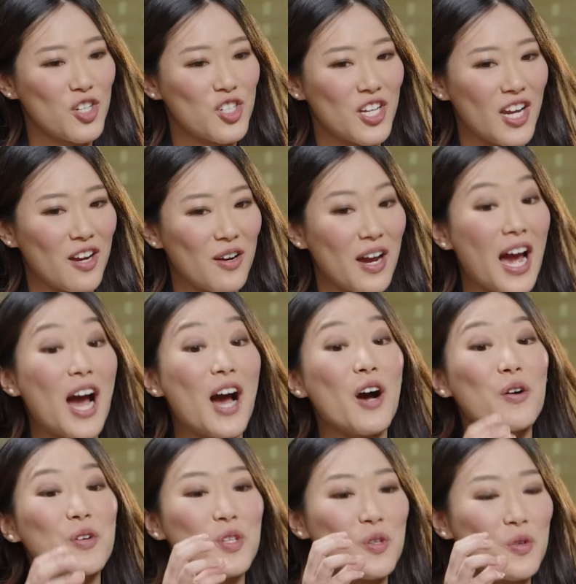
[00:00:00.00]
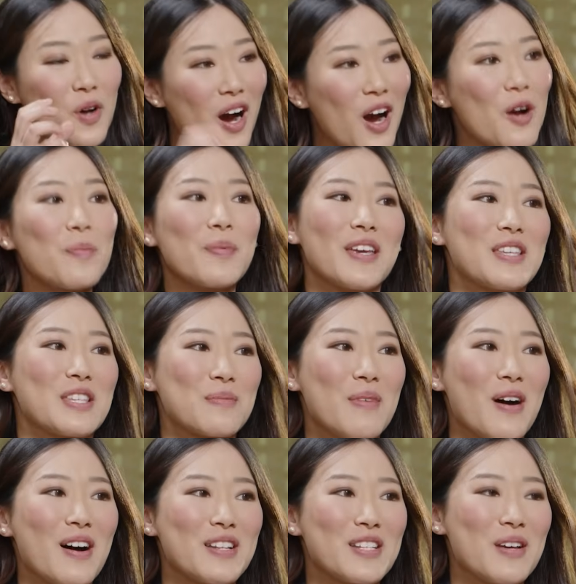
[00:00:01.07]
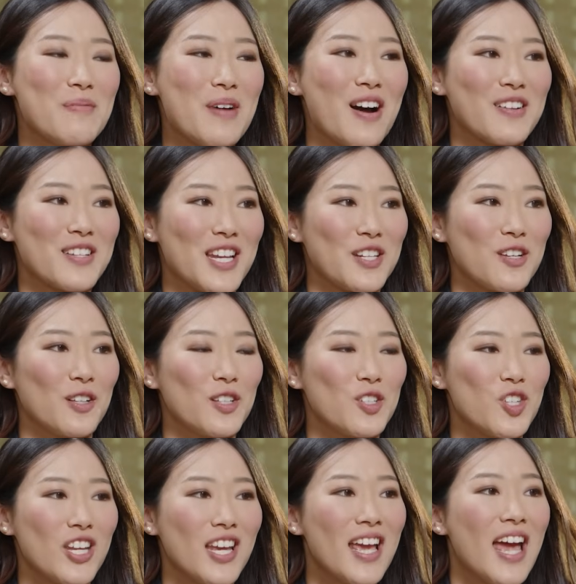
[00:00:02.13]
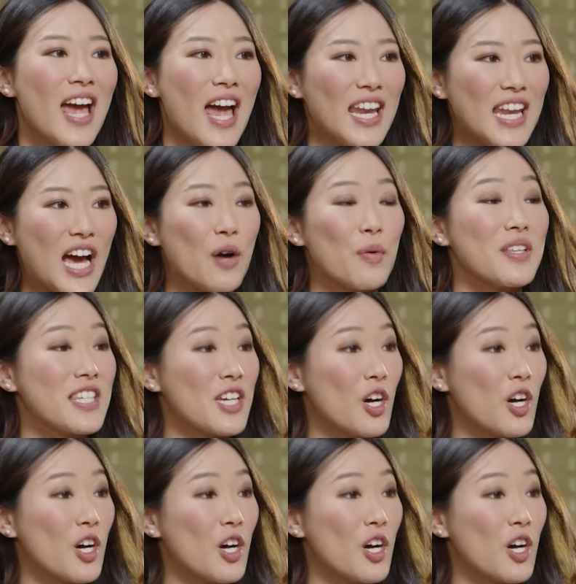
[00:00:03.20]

share how you are being smart about technology and how it's